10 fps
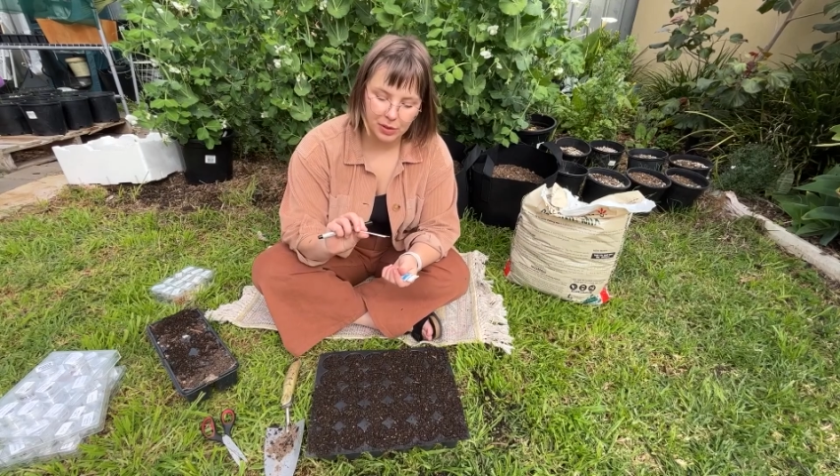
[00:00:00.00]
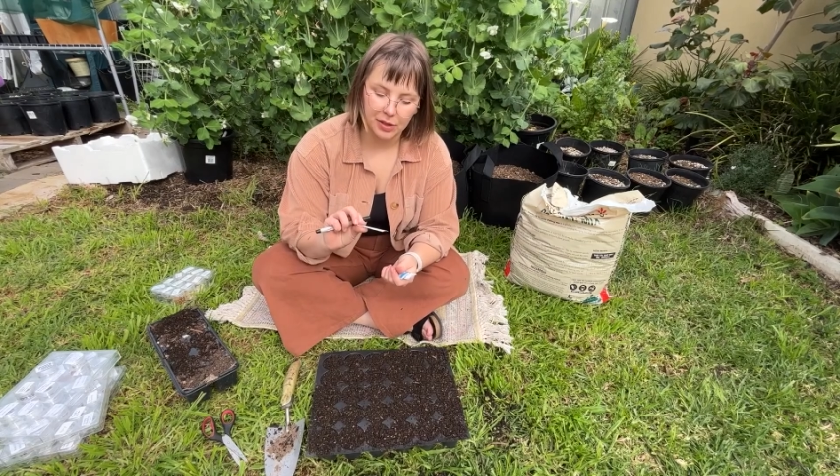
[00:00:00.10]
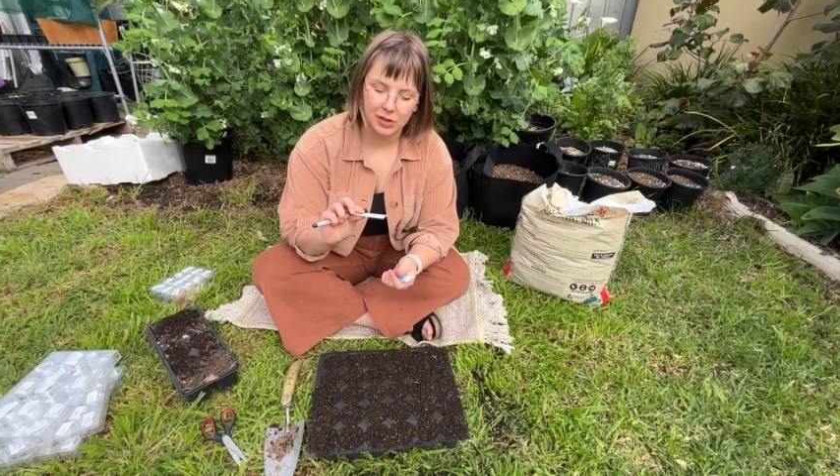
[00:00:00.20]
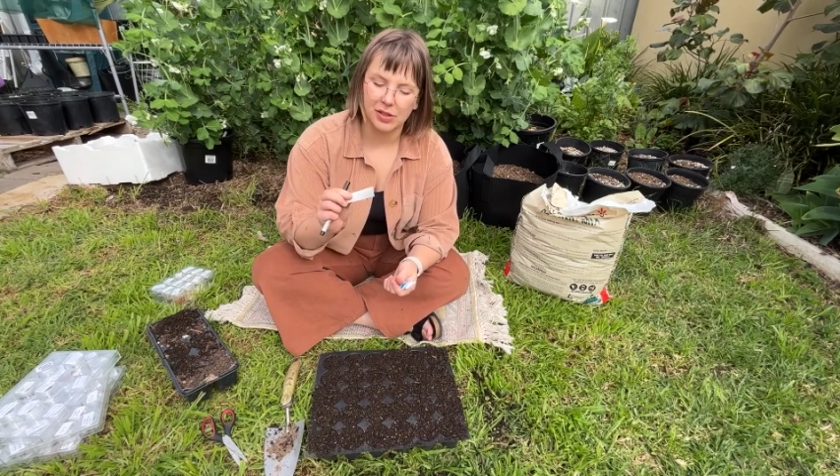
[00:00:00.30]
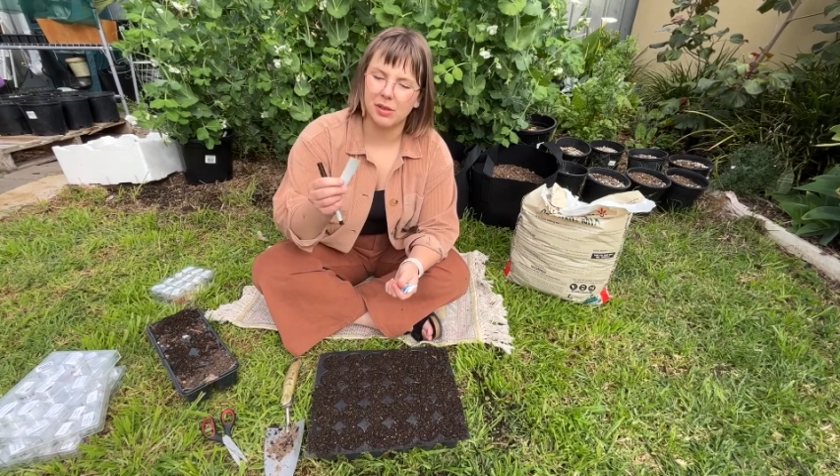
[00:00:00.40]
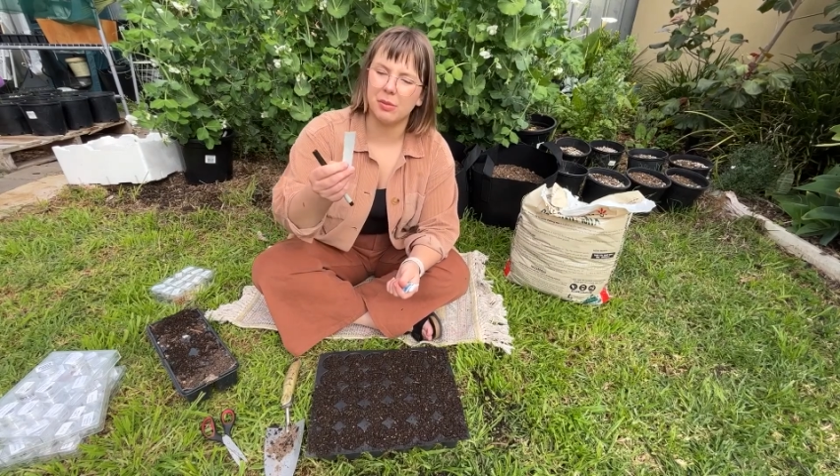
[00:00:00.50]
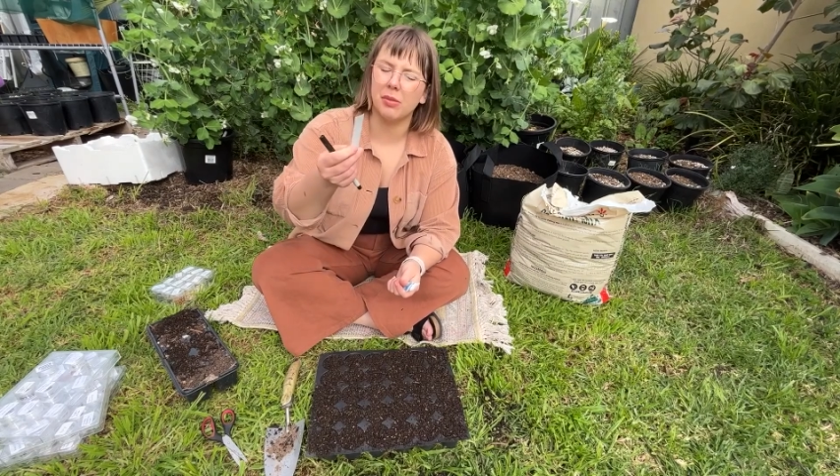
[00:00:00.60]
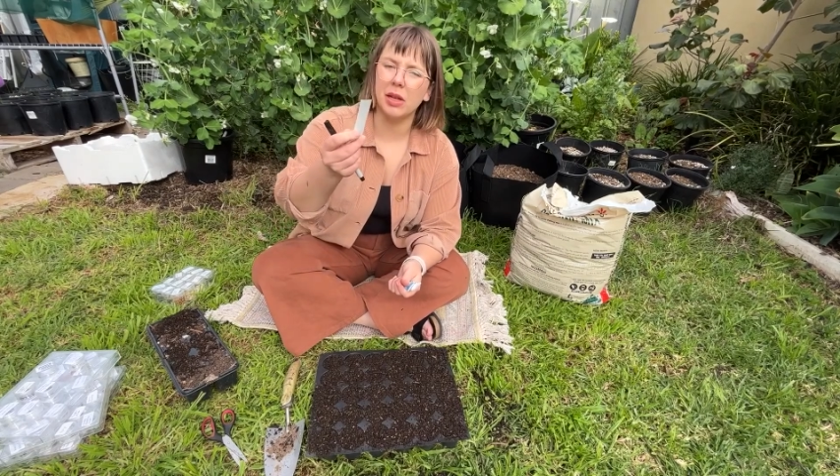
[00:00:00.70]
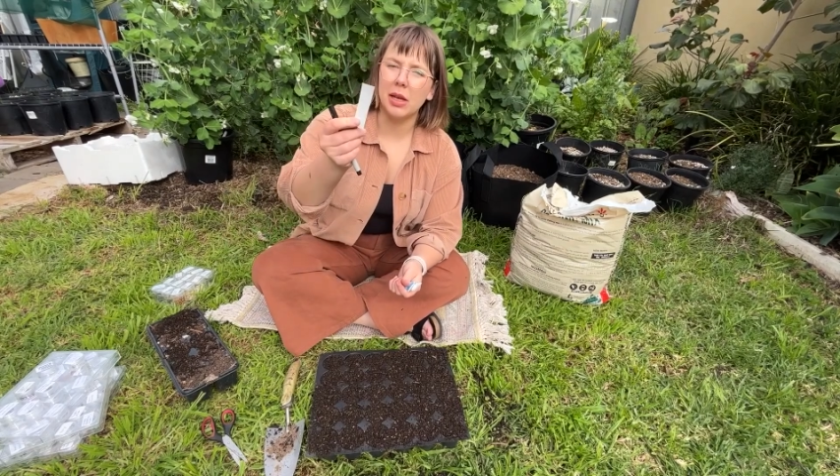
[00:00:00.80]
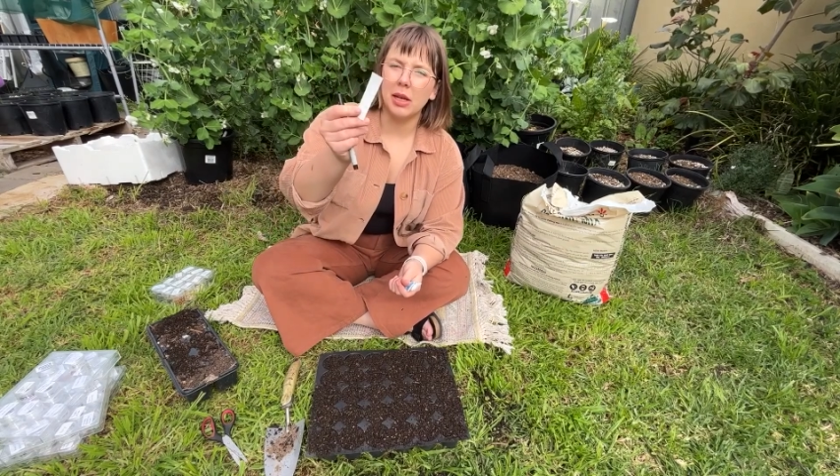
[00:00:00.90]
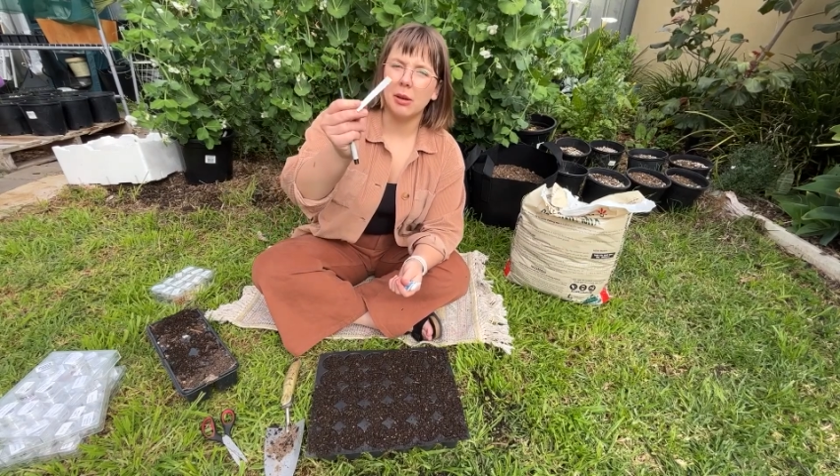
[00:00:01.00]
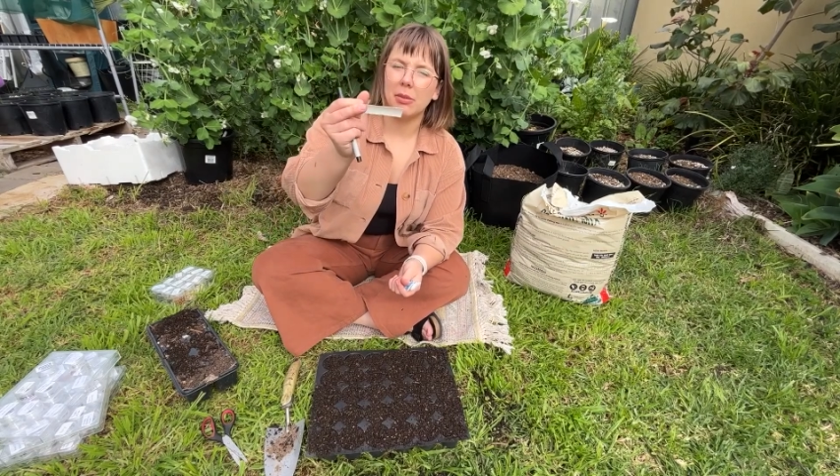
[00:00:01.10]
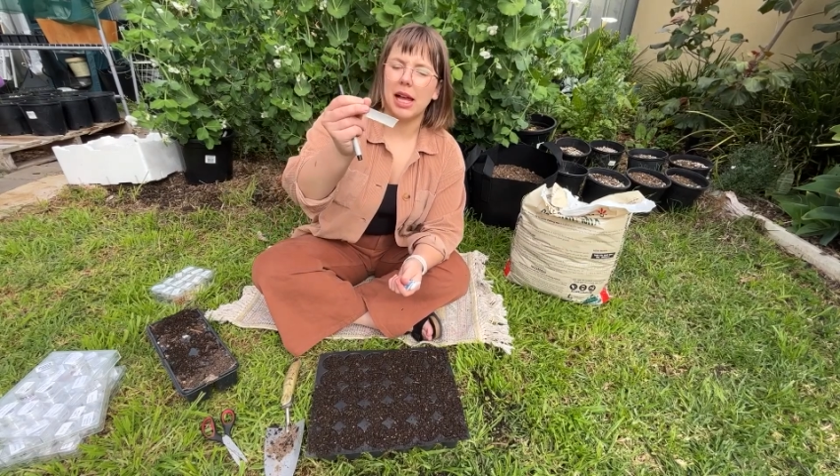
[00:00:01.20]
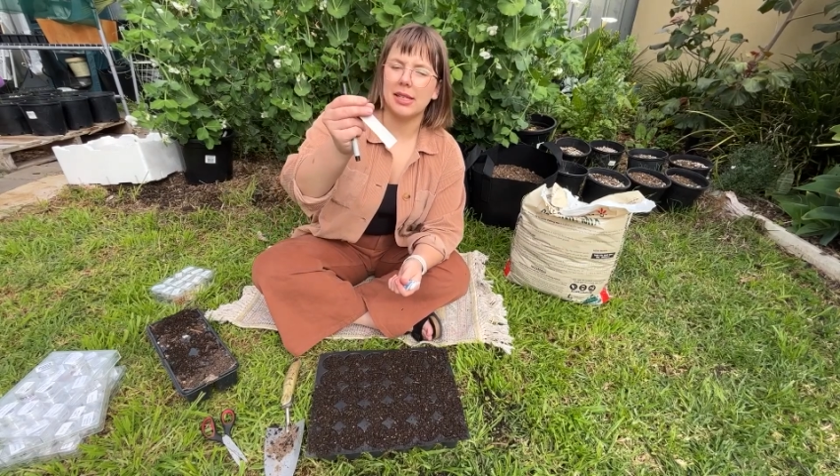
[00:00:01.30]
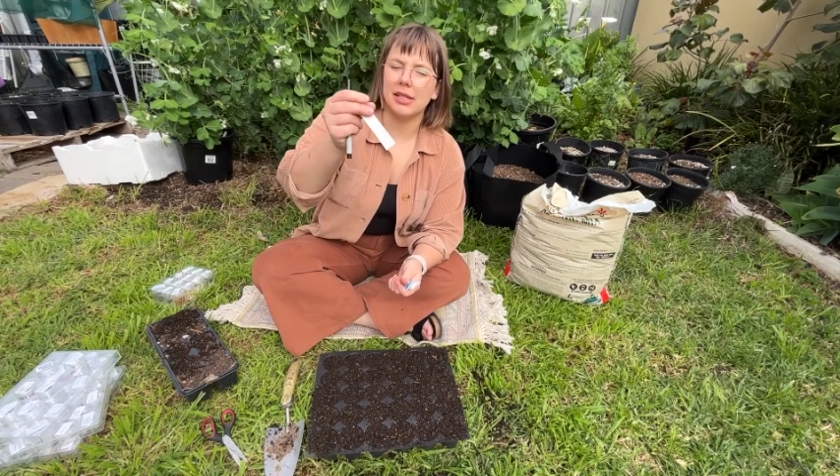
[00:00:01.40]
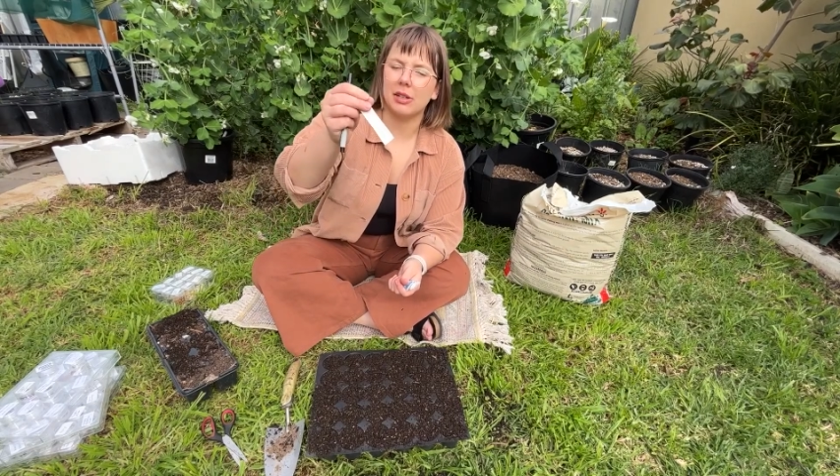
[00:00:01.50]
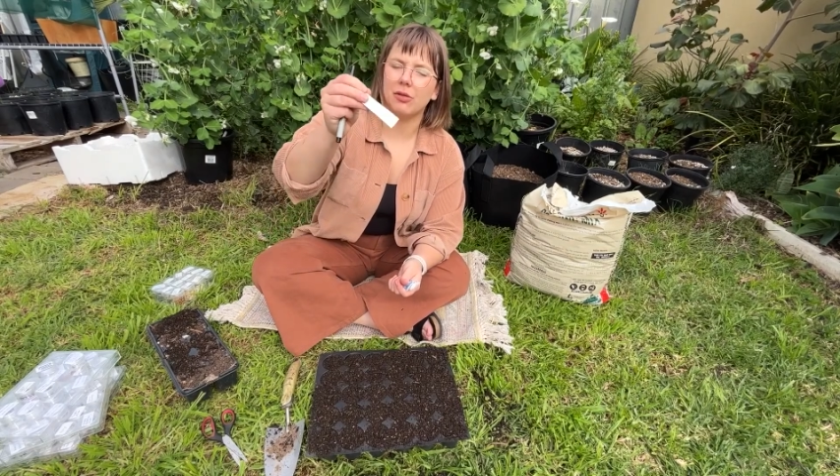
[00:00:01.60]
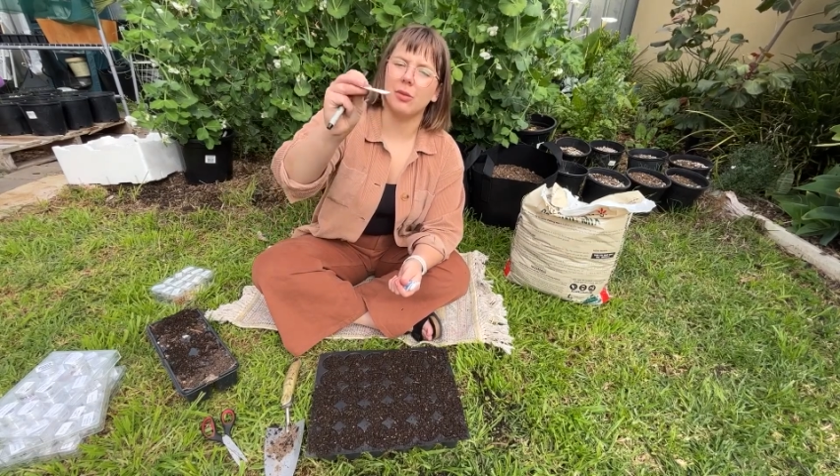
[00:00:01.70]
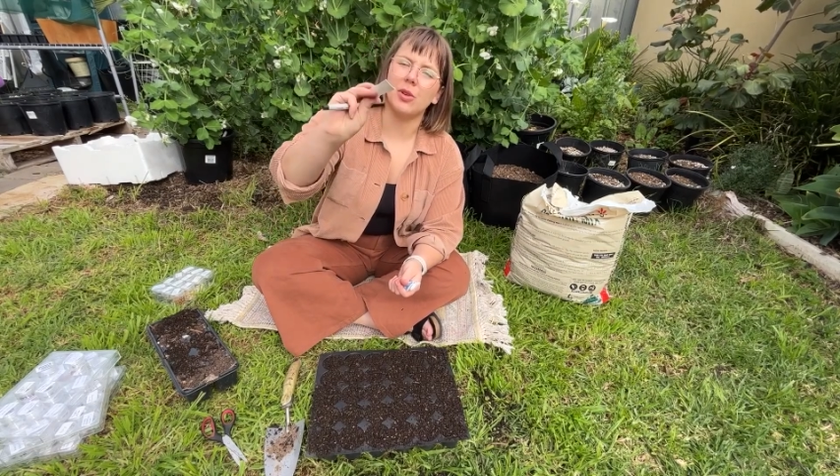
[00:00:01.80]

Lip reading: with just some plastic from